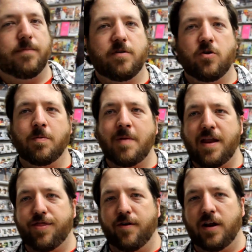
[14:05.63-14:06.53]

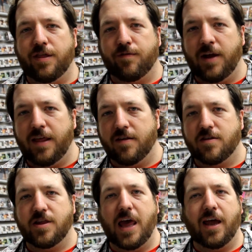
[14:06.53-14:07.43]
Superman 33, the
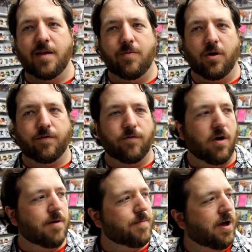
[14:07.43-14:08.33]
second book
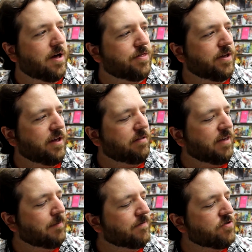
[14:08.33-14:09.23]
from the
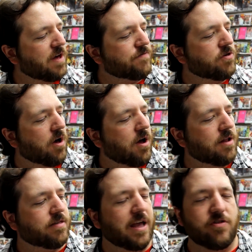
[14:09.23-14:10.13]
team of Jeff
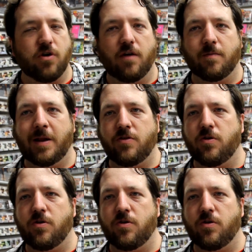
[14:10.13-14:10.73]
Johns and John Romita